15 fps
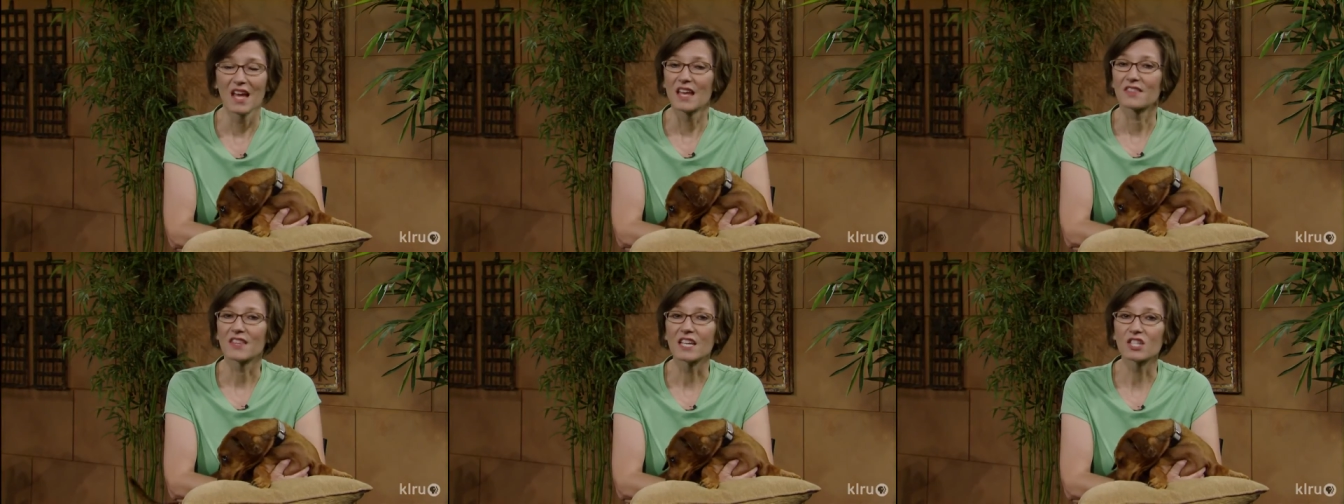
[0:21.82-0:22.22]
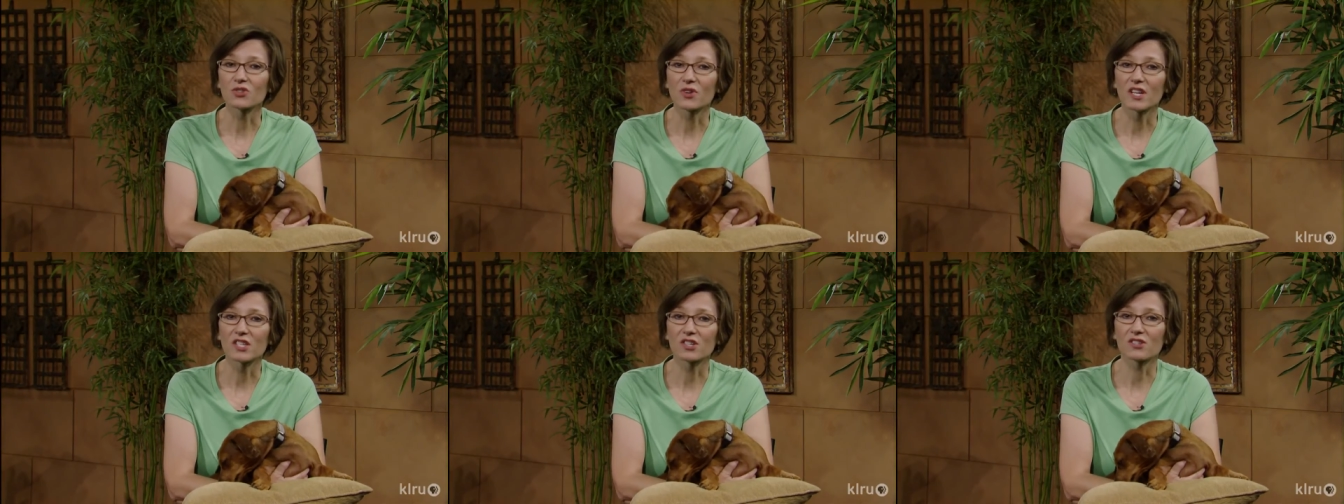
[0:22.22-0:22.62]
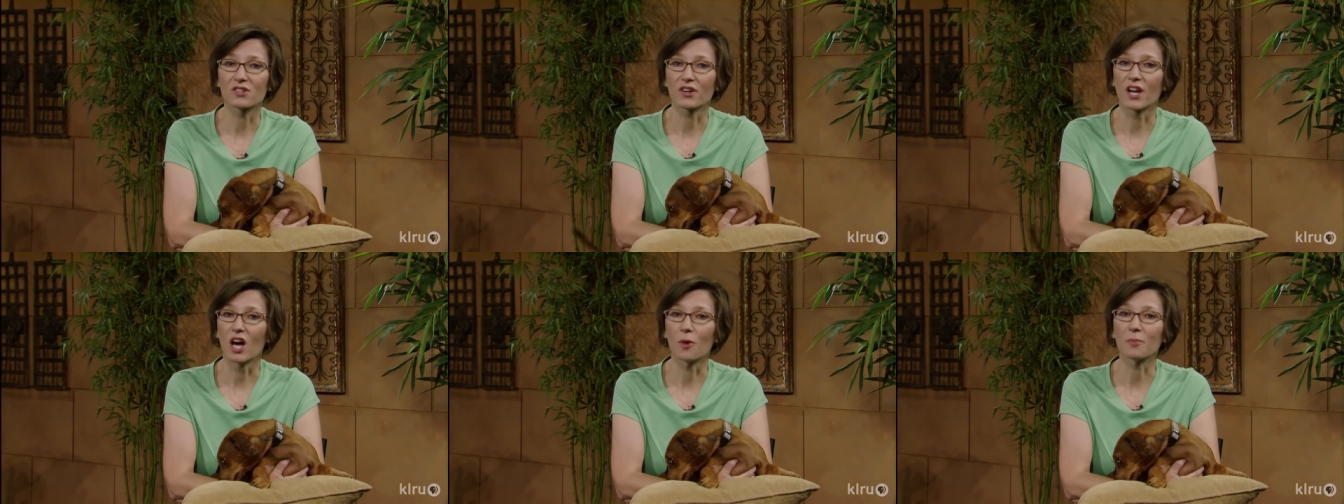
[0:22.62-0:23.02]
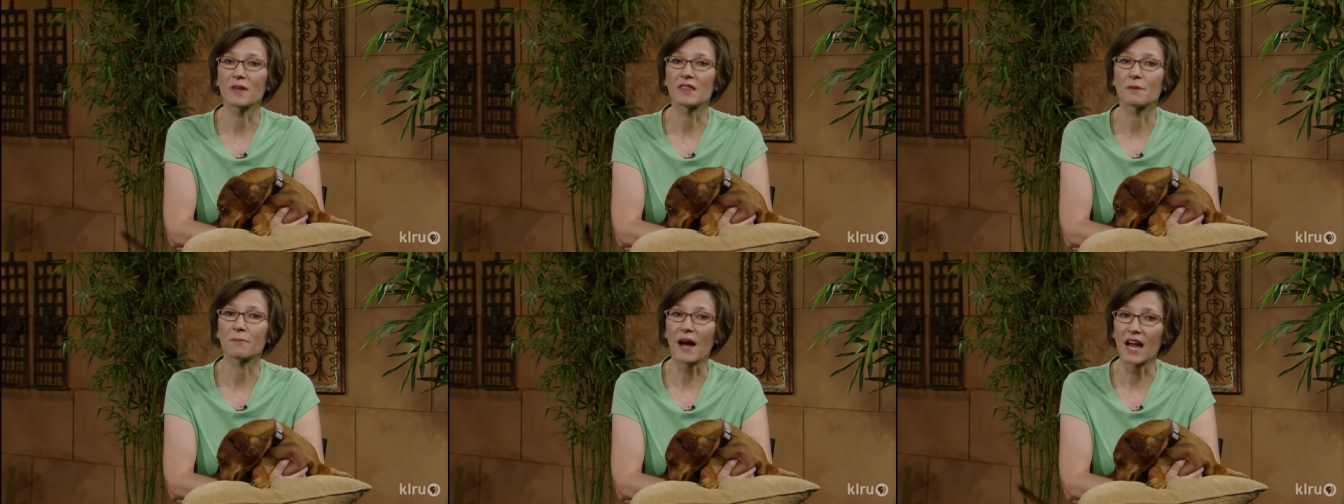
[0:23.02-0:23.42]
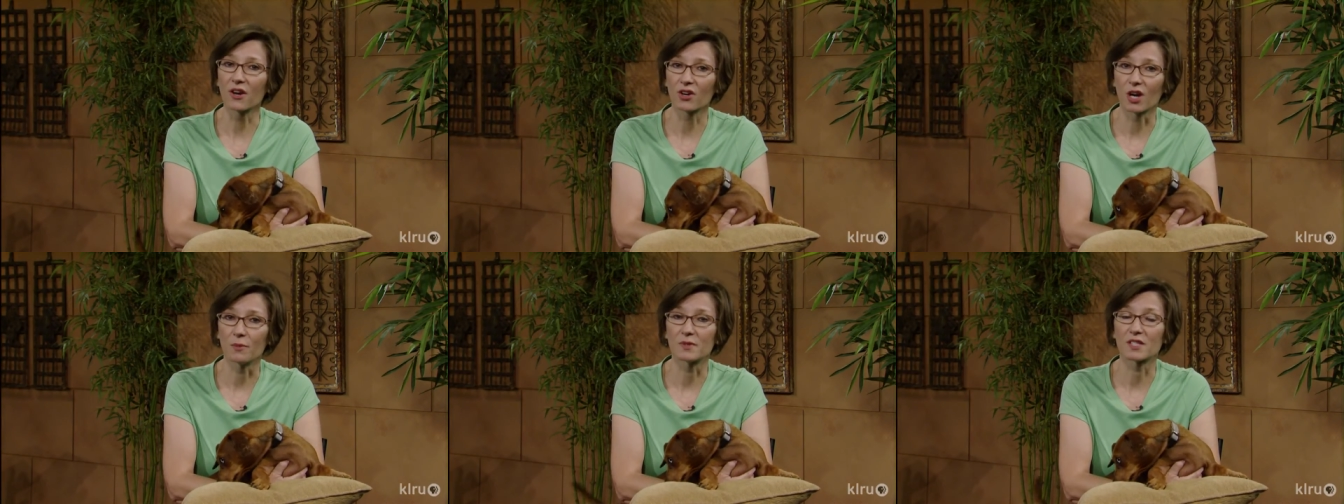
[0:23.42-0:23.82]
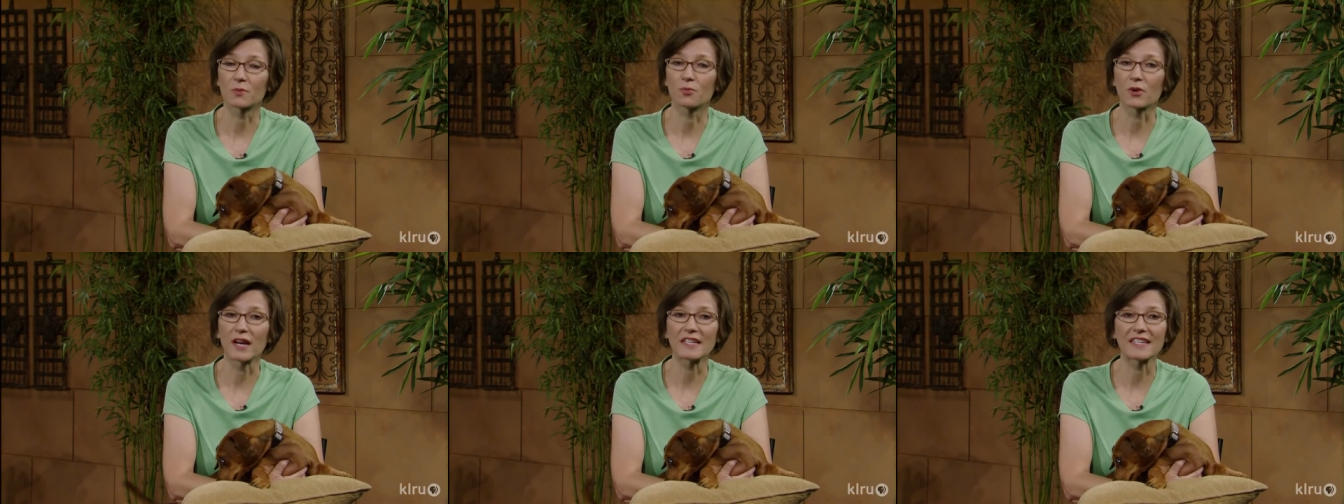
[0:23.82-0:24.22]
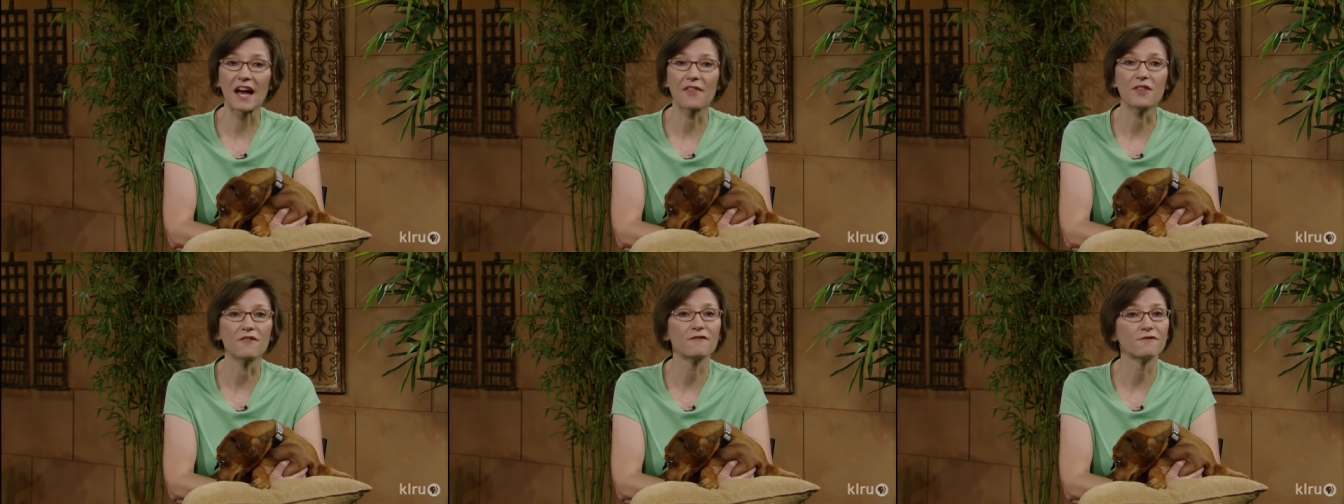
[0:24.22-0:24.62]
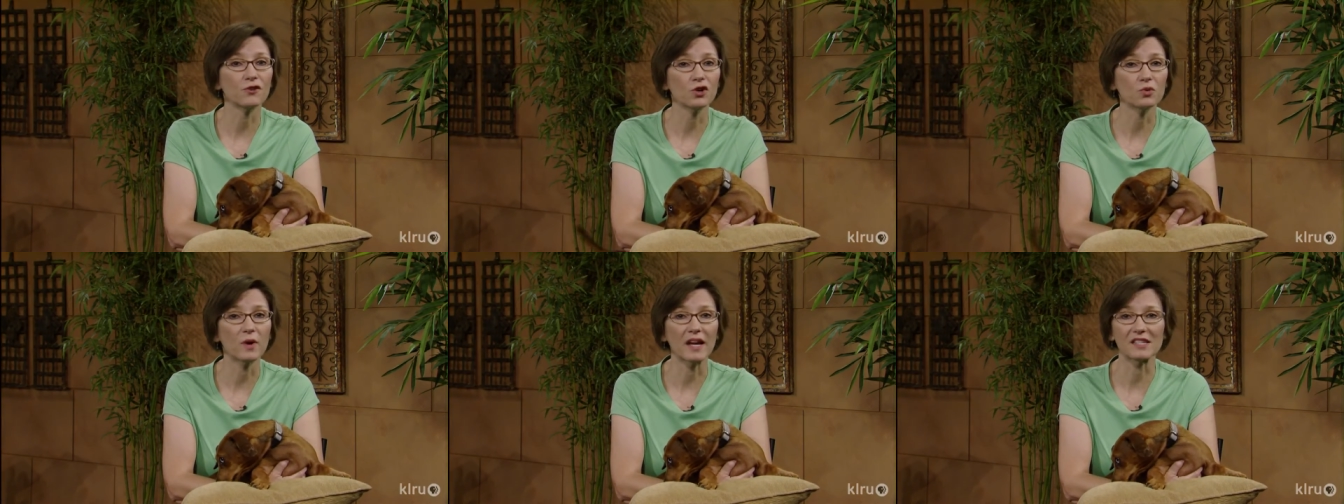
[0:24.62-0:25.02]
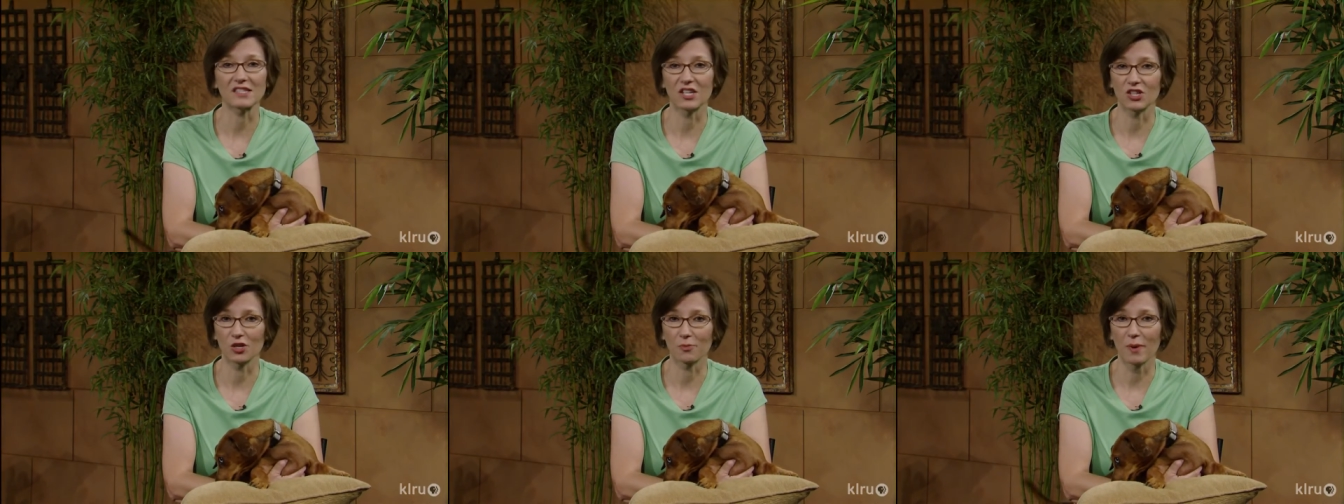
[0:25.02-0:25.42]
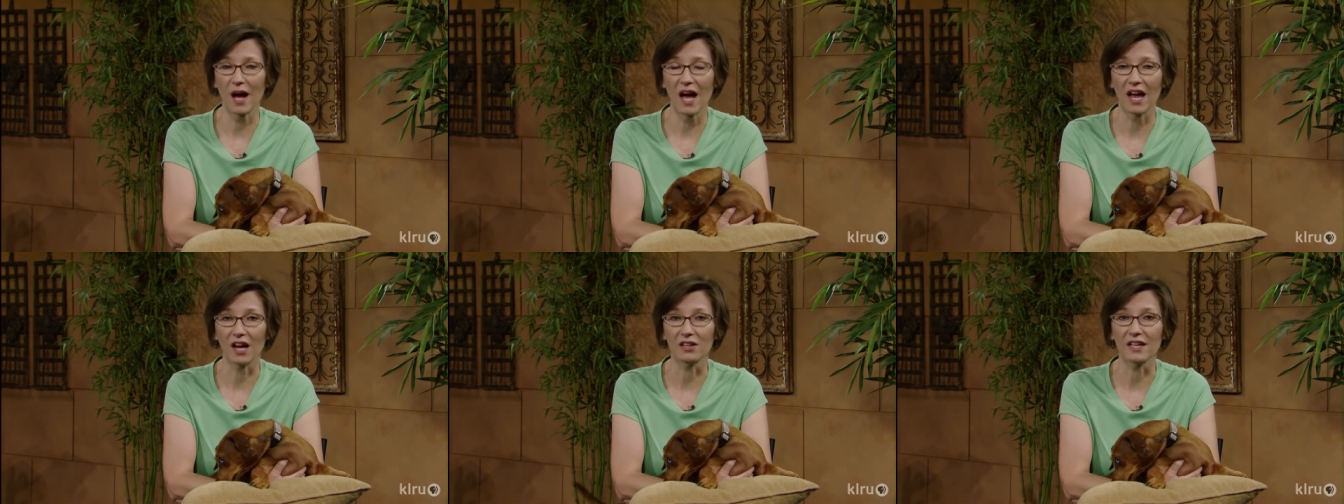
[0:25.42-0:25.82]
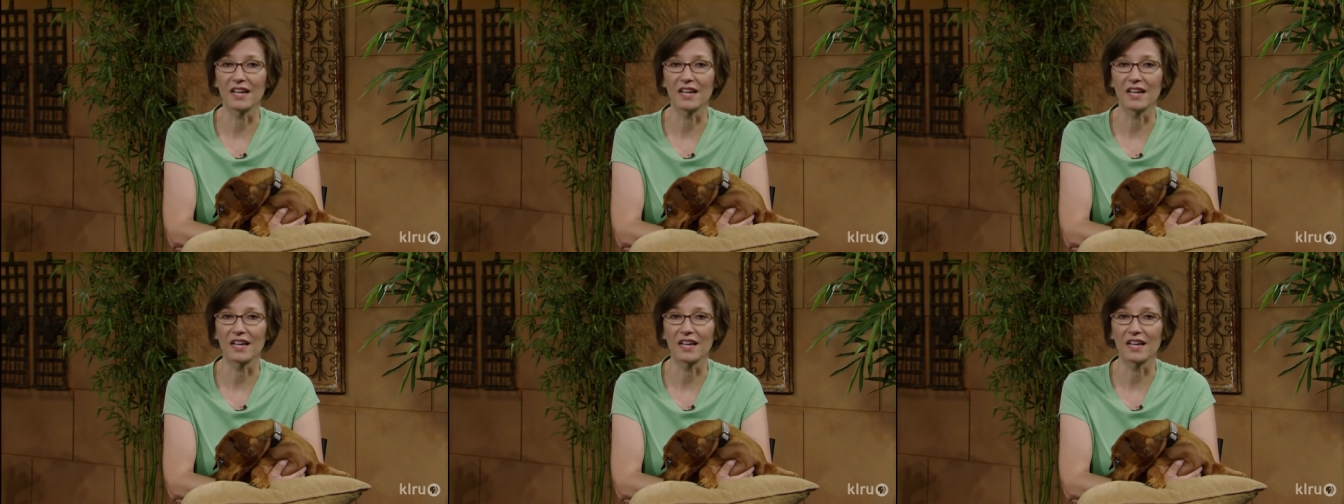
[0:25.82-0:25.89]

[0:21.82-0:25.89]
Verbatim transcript: These creatures are helping the microbes to break down the food waste in your pile